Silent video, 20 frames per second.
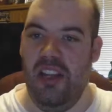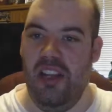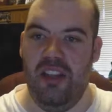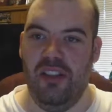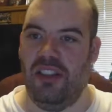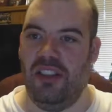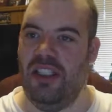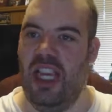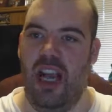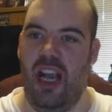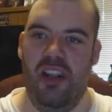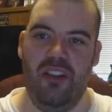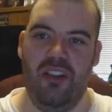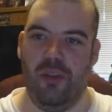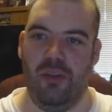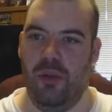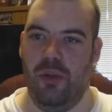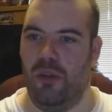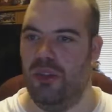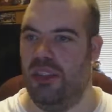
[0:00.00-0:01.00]
You can see
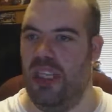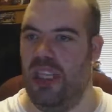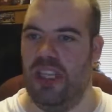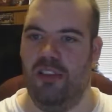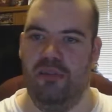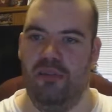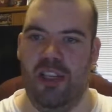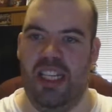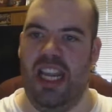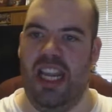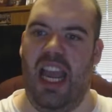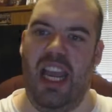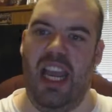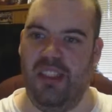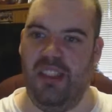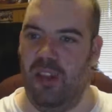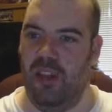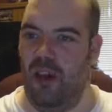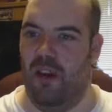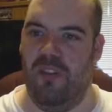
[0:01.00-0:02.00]
Arnold Schwarzenegger really
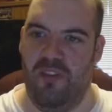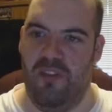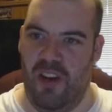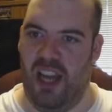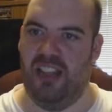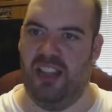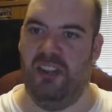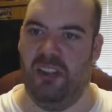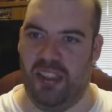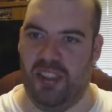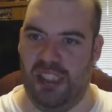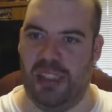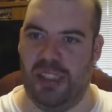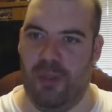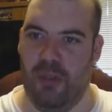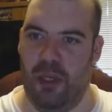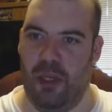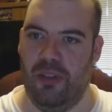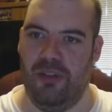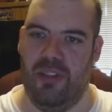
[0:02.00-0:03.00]
had a lot of fun on
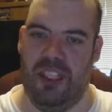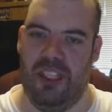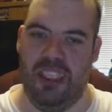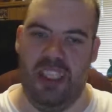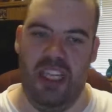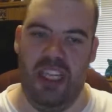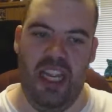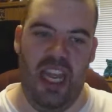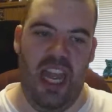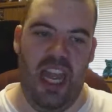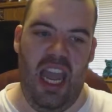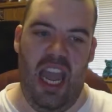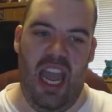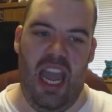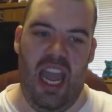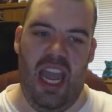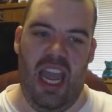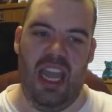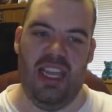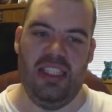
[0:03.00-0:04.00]
this movie.
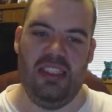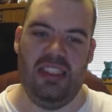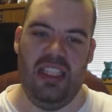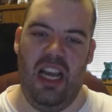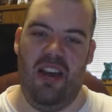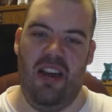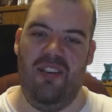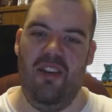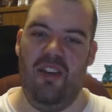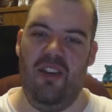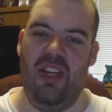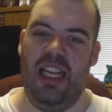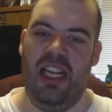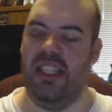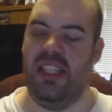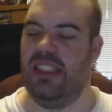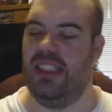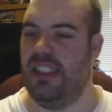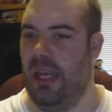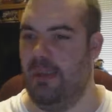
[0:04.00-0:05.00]
And I felt like he
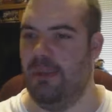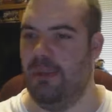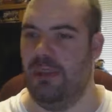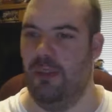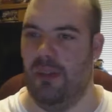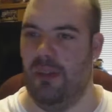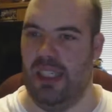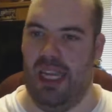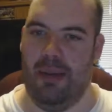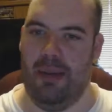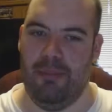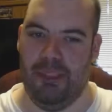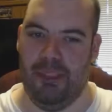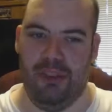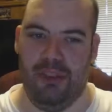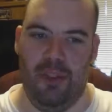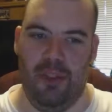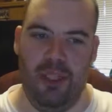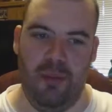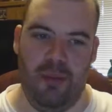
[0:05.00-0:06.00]
had some sort of
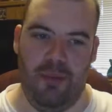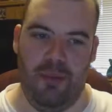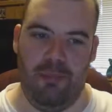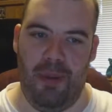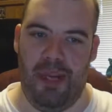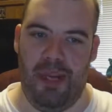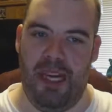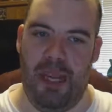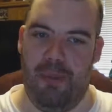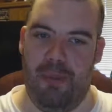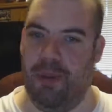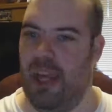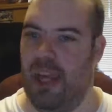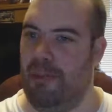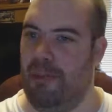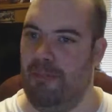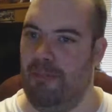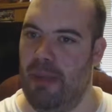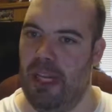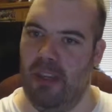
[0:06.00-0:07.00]
chemistry with Penelope
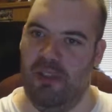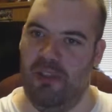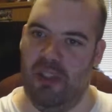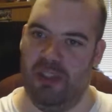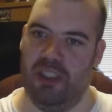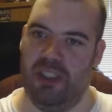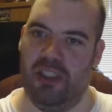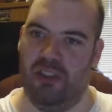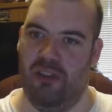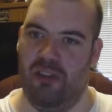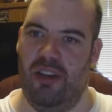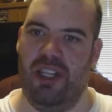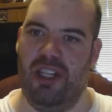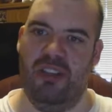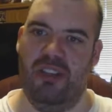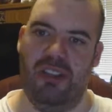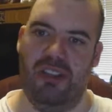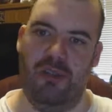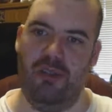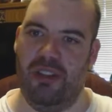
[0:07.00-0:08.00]
Ann Miller on the screen
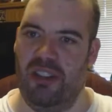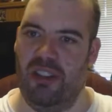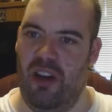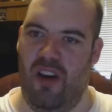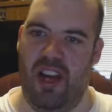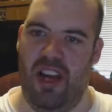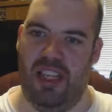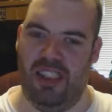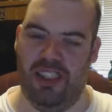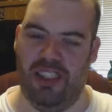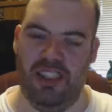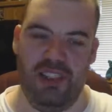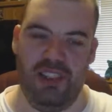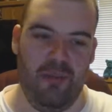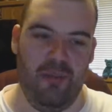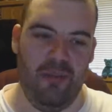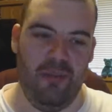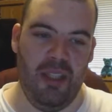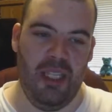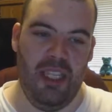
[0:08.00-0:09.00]
because it was nice.
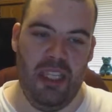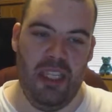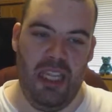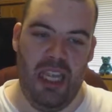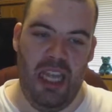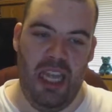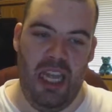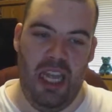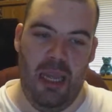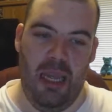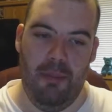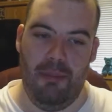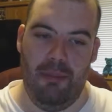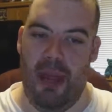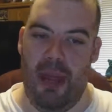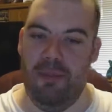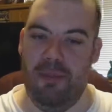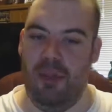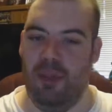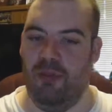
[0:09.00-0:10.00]

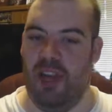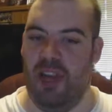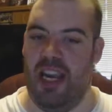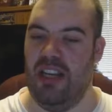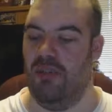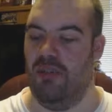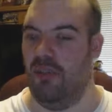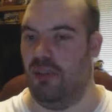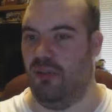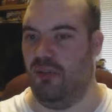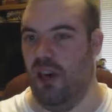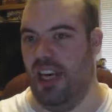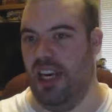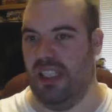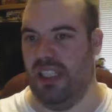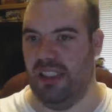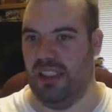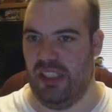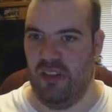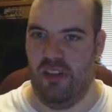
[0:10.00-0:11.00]
Pamela Reed was
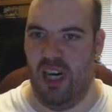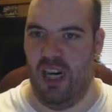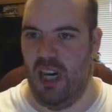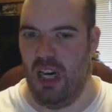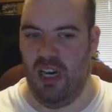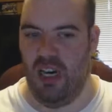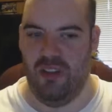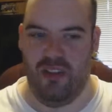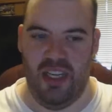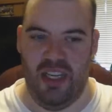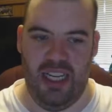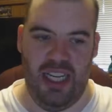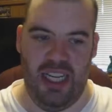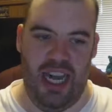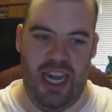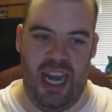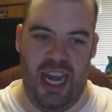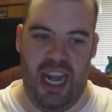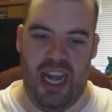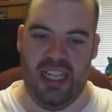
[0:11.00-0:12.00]
great as
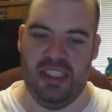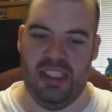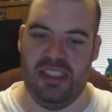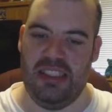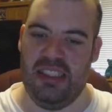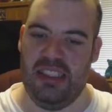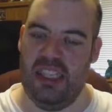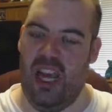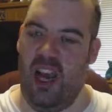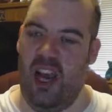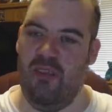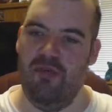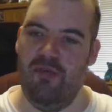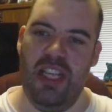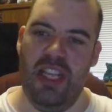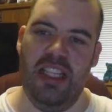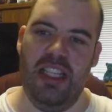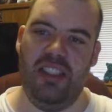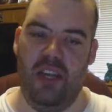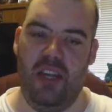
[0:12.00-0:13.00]
O'Hara, and I
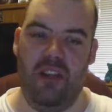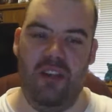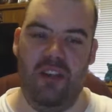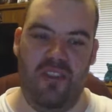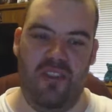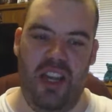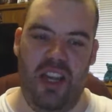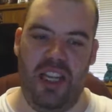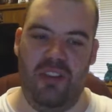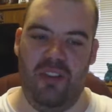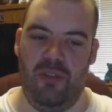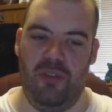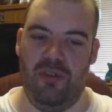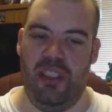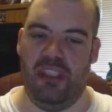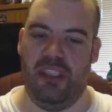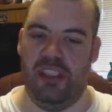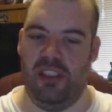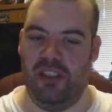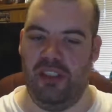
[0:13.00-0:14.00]
really do think with
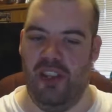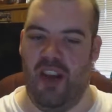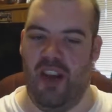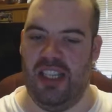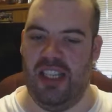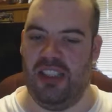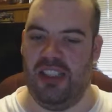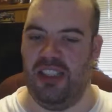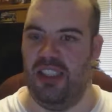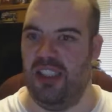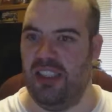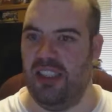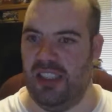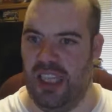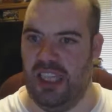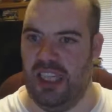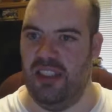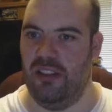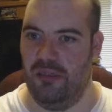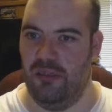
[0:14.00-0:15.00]
Richard Tyson as
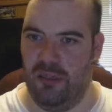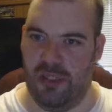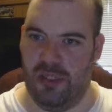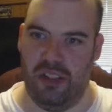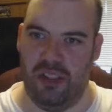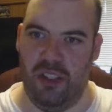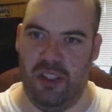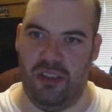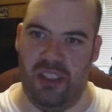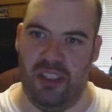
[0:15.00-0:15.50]
Cullen Crisp